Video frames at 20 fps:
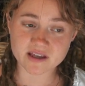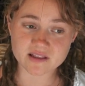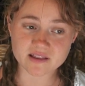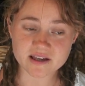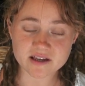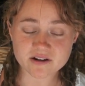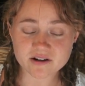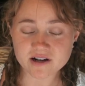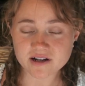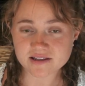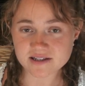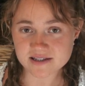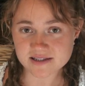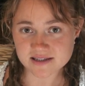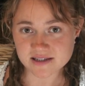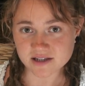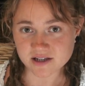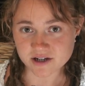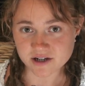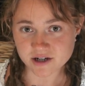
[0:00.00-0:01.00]
Later on
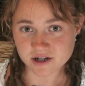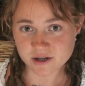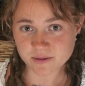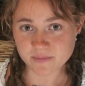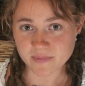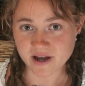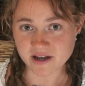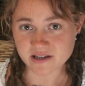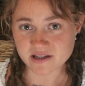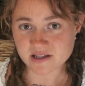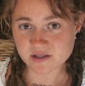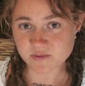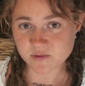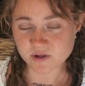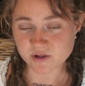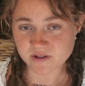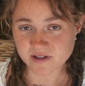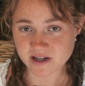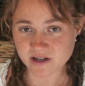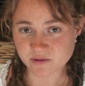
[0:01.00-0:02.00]
this year, Maggie's
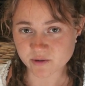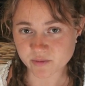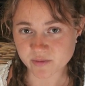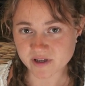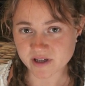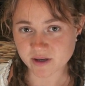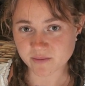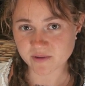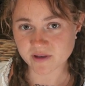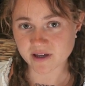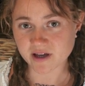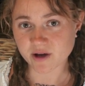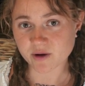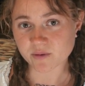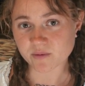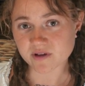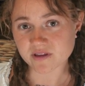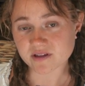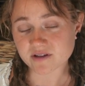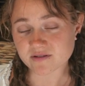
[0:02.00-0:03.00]
Pure Land will be coming
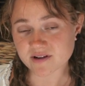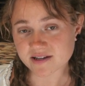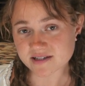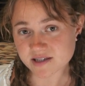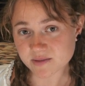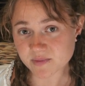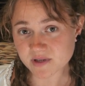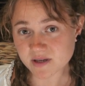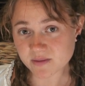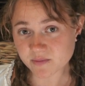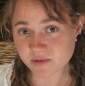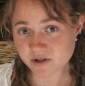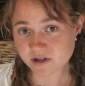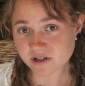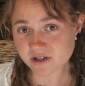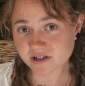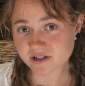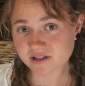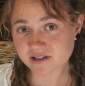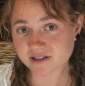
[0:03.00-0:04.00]
out with a recipe
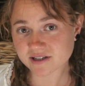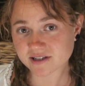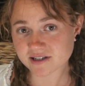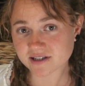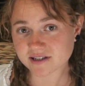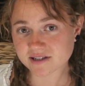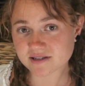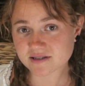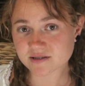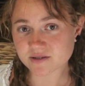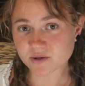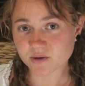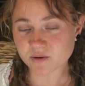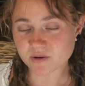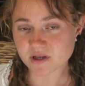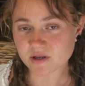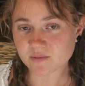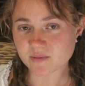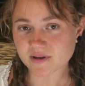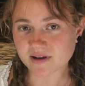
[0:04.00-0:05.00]
book, so
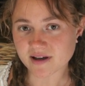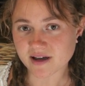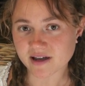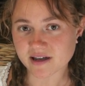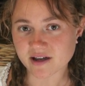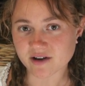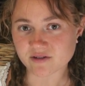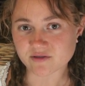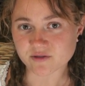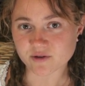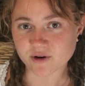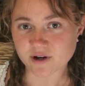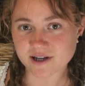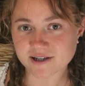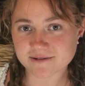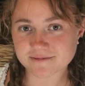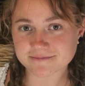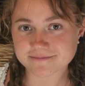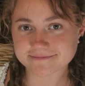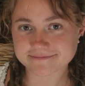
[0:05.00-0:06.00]
keep an eye out for
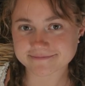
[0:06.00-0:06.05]
it.